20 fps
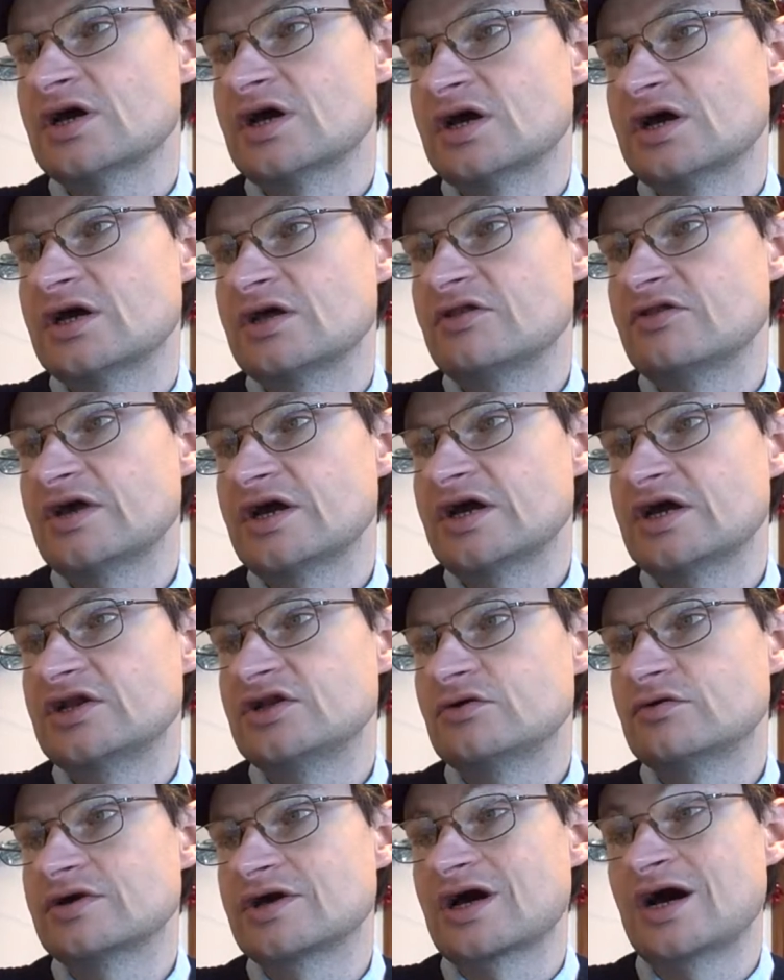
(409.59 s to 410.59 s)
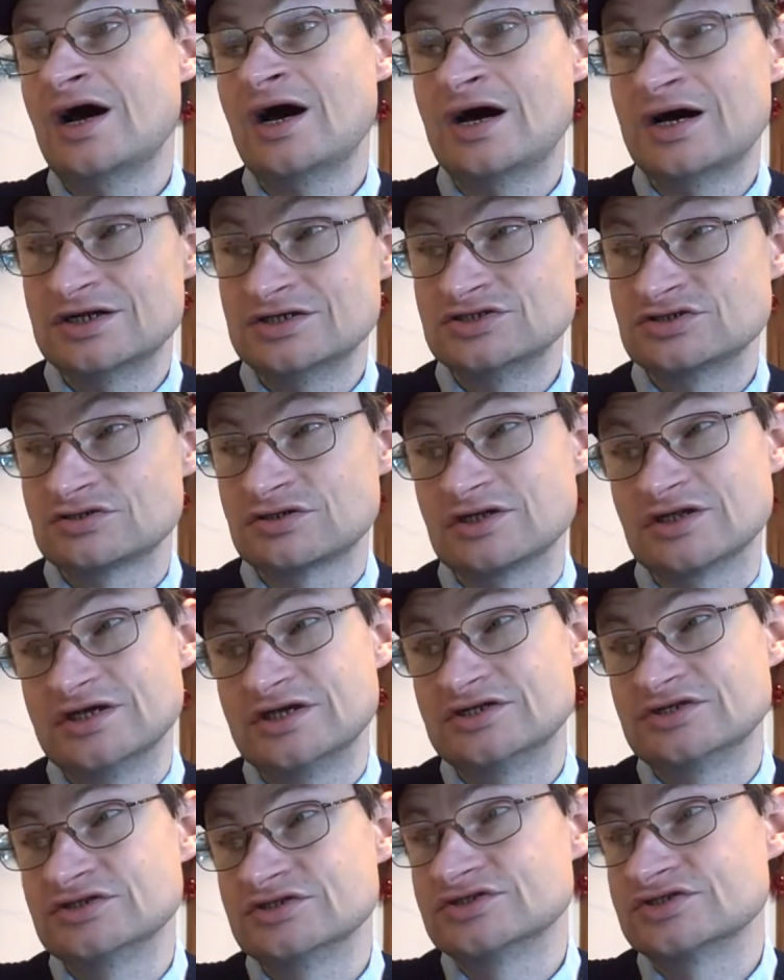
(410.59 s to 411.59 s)
and they're doing 100
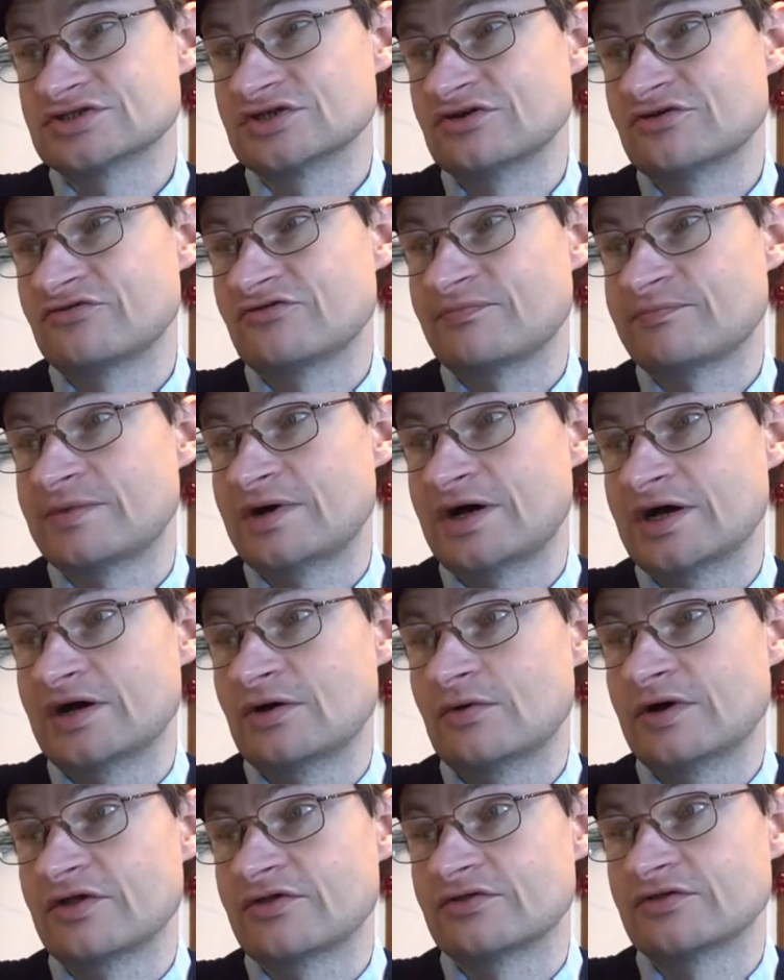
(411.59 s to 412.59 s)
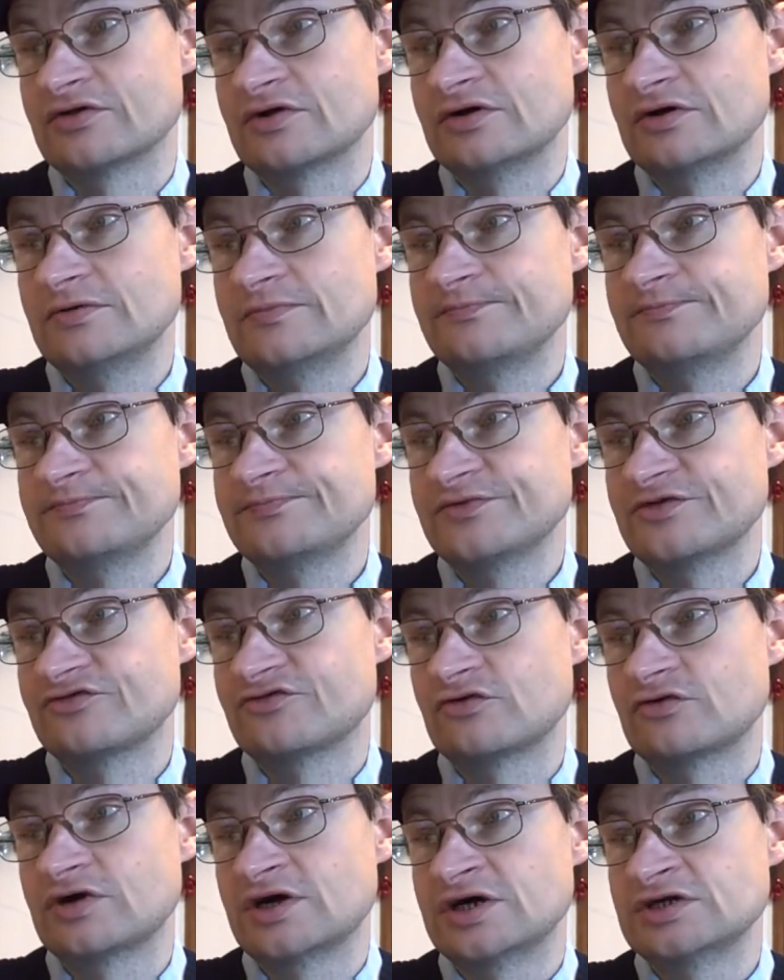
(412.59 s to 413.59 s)
litres of bioethanol
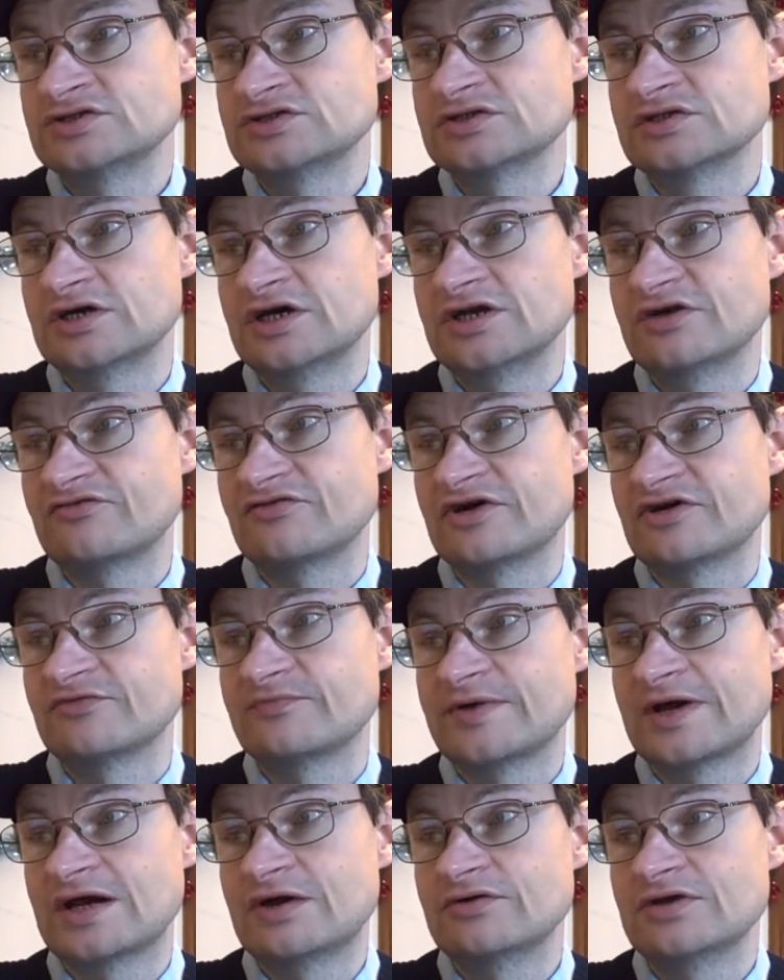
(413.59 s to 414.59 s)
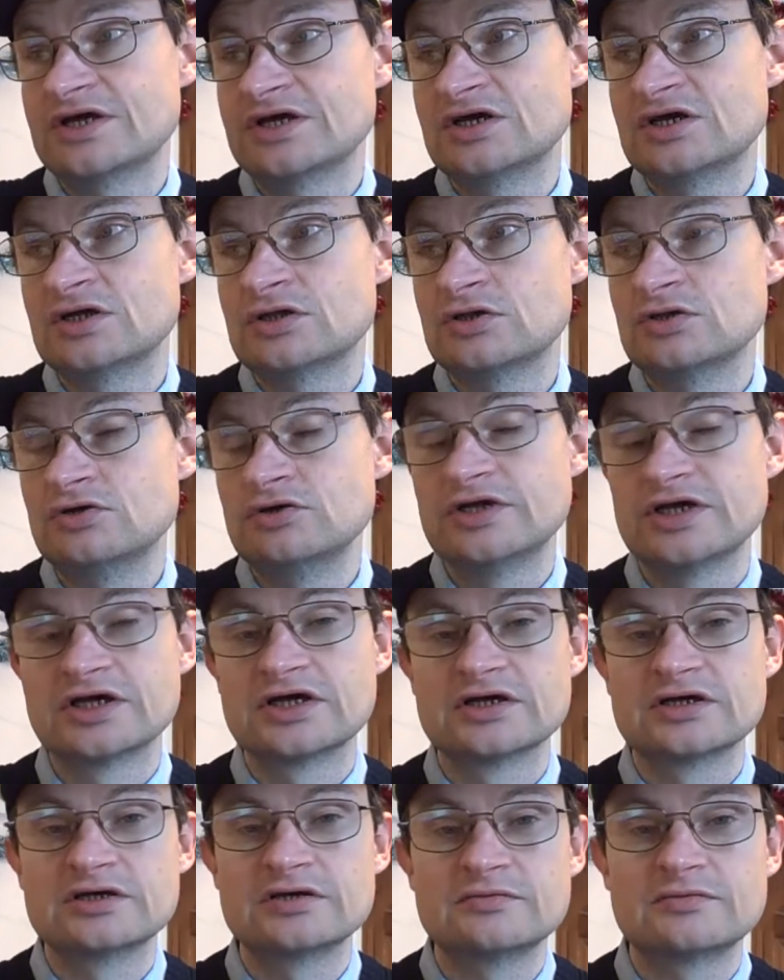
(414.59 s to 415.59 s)
for £195,
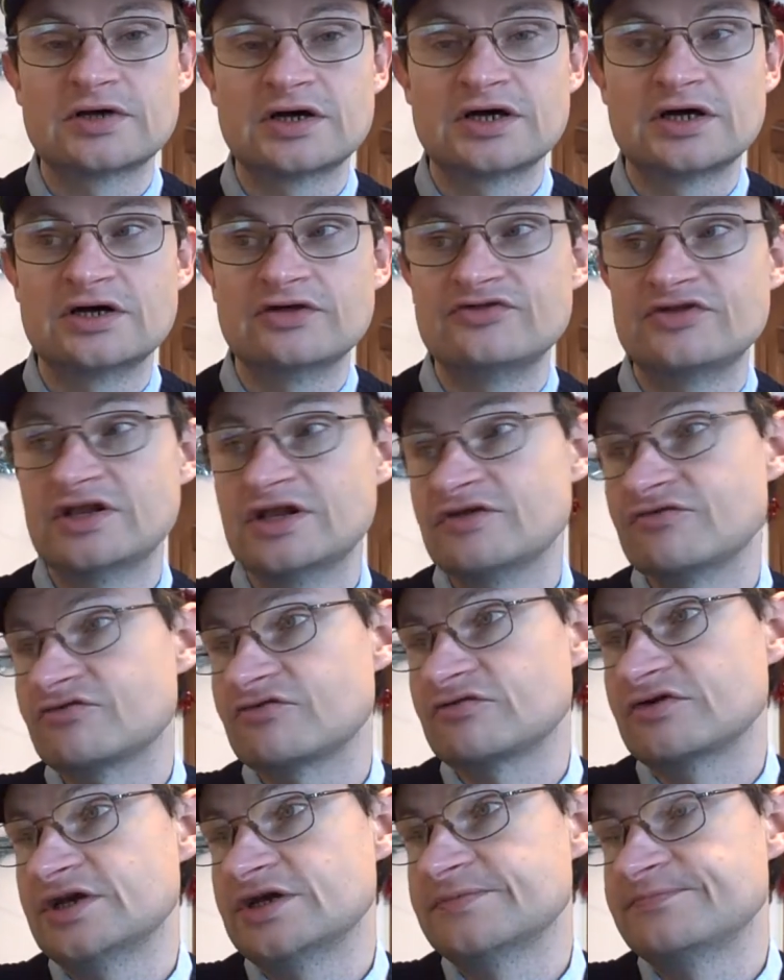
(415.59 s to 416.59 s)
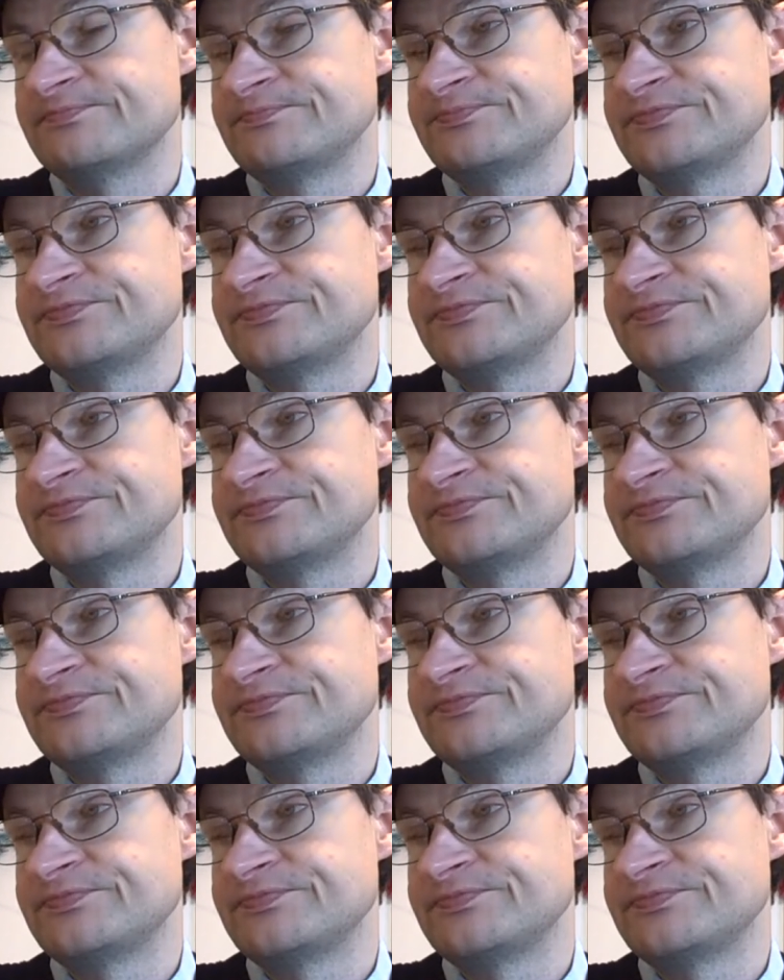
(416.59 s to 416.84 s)
including delivery.